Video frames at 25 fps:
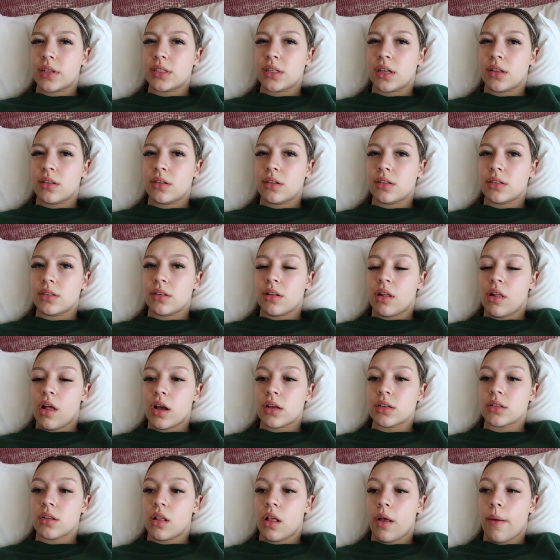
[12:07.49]
said this in the
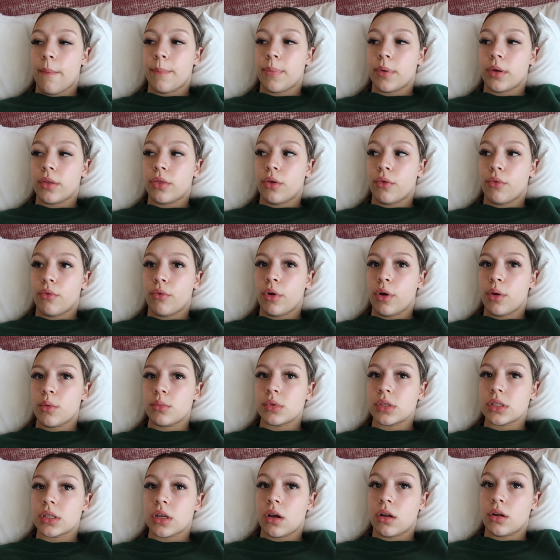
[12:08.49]
last clip but the rim
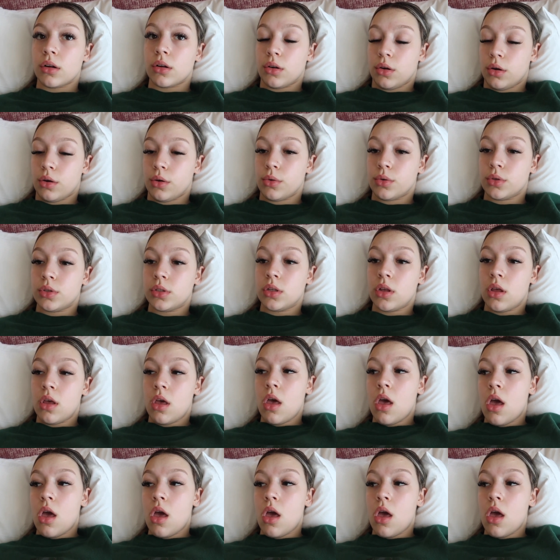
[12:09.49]
was kind of gross